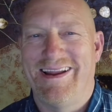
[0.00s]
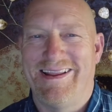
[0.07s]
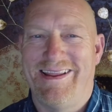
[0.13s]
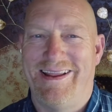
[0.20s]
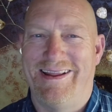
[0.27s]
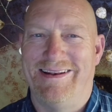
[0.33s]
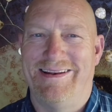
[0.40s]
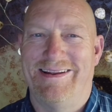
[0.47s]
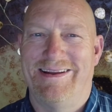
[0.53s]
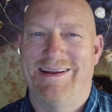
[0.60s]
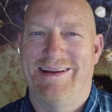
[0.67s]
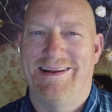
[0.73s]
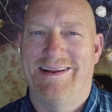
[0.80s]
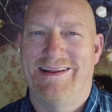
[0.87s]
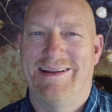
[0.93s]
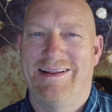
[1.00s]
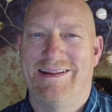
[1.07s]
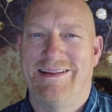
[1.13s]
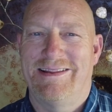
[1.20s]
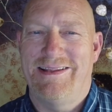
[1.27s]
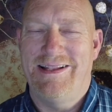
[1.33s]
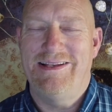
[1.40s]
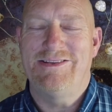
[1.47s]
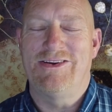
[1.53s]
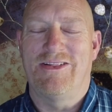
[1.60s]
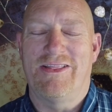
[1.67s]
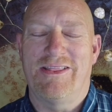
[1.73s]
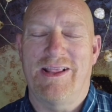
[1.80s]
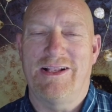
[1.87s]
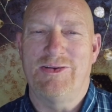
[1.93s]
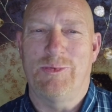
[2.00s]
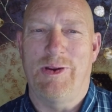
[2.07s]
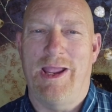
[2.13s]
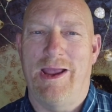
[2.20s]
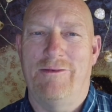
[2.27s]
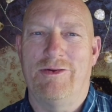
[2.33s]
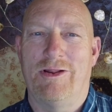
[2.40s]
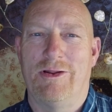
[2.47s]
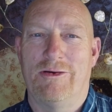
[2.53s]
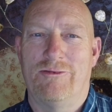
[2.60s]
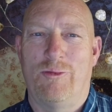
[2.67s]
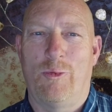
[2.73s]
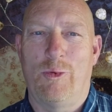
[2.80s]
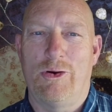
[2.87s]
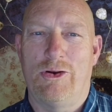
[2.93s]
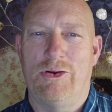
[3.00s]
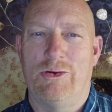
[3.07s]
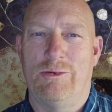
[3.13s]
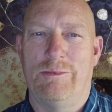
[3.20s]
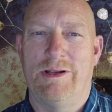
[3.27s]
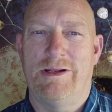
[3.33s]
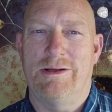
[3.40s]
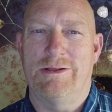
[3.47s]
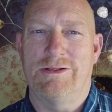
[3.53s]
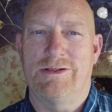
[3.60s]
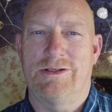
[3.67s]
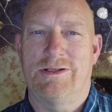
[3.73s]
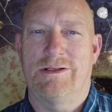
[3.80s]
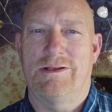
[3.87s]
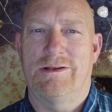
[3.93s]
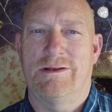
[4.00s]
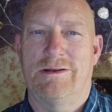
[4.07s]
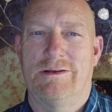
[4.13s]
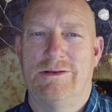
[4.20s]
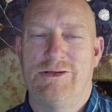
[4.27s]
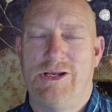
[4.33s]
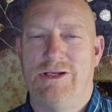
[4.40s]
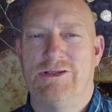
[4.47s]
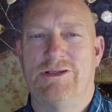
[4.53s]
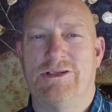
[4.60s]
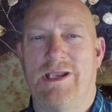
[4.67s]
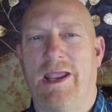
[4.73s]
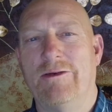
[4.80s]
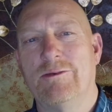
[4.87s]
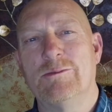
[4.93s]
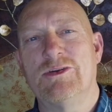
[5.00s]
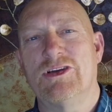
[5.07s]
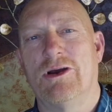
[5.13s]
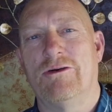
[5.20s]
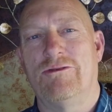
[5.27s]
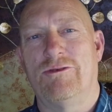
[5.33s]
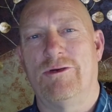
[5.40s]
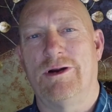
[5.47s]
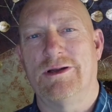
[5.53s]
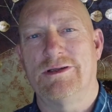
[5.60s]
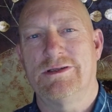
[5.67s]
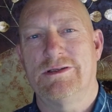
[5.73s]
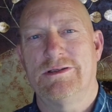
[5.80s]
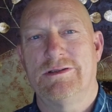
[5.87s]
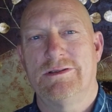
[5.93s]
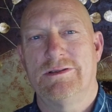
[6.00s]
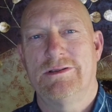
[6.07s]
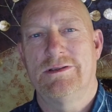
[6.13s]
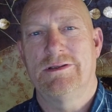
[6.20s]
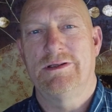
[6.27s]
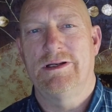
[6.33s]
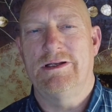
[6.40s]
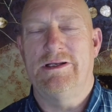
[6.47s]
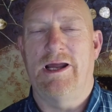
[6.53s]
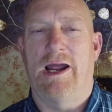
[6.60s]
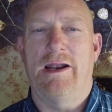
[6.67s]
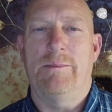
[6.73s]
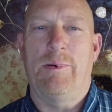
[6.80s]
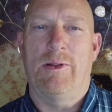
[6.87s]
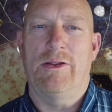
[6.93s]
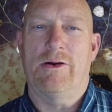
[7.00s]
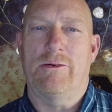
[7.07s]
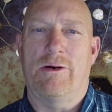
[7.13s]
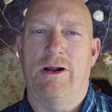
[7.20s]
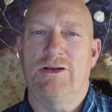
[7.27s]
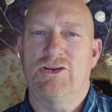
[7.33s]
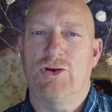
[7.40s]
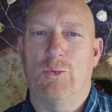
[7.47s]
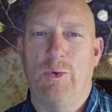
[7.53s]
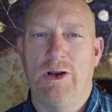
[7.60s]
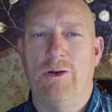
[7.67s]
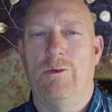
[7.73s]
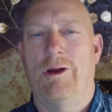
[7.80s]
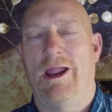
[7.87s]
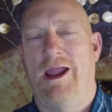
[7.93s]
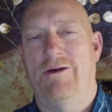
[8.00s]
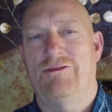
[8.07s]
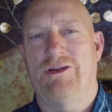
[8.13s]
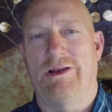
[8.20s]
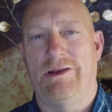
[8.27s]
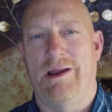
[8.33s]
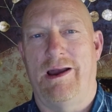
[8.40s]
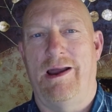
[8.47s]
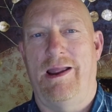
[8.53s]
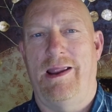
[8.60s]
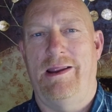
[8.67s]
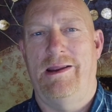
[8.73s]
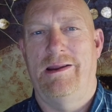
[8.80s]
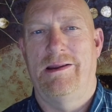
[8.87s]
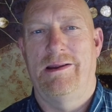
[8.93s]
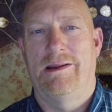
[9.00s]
again, these are the things we have to look forward to because Jesus gave himself for us. He died upon the cross so we don't have to die.